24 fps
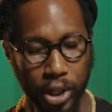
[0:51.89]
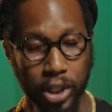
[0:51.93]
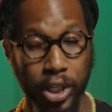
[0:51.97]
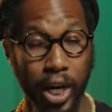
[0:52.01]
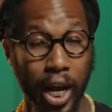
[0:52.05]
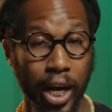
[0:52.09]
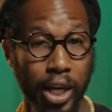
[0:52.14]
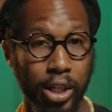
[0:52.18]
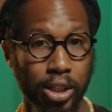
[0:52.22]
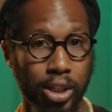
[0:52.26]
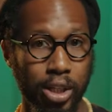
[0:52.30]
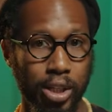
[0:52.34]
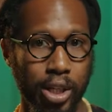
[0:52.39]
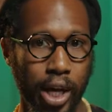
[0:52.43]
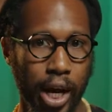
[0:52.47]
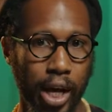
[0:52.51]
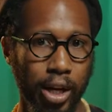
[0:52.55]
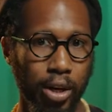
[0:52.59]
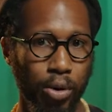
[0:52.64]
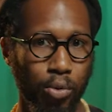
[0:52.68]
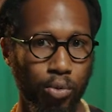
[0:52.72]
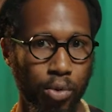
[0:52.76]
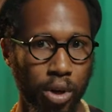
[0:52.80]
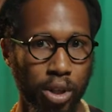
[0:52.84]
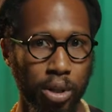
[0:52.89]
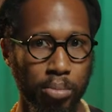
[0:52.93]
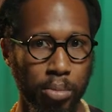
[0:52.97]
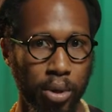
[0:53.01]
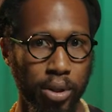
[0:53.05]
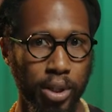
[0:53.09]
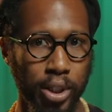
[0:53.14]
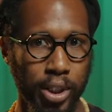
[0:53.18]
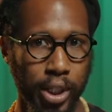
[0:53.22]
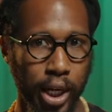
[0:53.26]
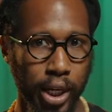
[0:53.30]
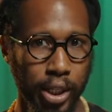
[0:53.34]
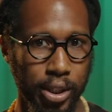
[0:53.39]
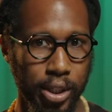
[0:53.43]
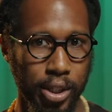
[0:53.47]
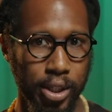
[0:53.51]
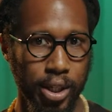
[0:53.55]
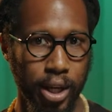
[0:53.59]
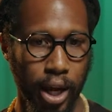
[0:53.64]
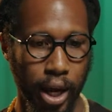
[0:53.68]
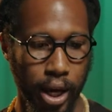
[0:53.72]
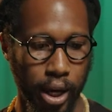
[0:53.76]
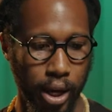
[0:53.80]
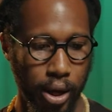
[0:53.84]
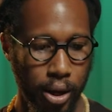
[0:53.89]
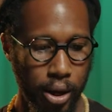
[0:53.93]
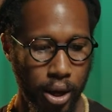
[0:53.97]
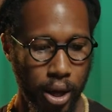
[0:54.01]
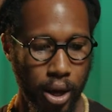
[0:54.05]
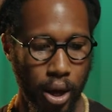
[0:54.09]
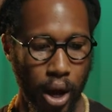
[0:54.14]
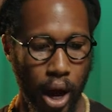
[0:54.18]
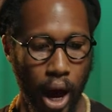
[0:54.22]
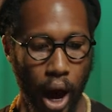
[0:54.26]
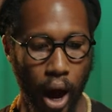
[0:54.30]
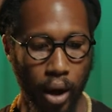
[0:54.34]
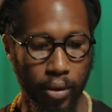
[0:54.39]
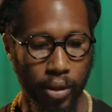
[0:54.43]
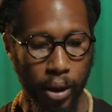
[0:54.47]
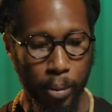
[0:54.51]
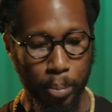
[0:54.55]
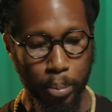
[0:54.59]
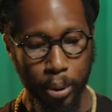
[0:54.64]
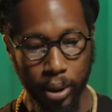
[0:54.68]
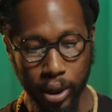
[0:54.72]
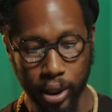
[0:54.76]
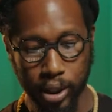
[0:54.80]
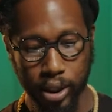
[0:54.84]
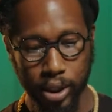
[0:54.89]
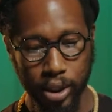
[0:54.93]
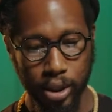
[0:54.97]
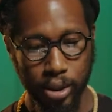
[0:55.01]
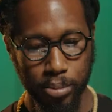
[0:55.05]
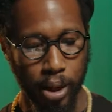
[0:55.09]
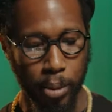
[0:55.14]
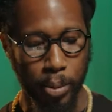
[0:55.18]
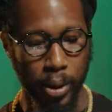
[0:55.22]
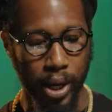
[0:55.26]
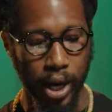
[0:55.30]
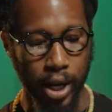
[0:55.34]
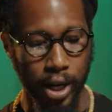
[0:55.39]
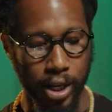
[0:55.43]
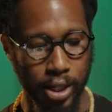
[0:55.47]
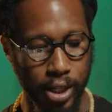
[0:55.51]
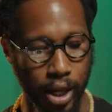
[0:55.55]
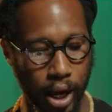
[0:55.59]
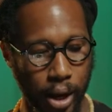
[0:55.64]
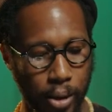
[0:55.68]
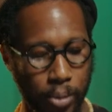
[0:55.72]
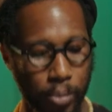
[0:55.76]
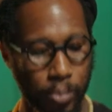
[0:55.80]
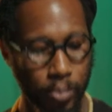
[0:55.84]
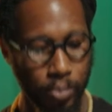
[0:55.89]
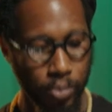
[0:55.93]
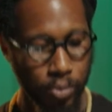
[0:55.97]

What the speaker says: changes and the rhythm of the changes, like how they push. The beginning is like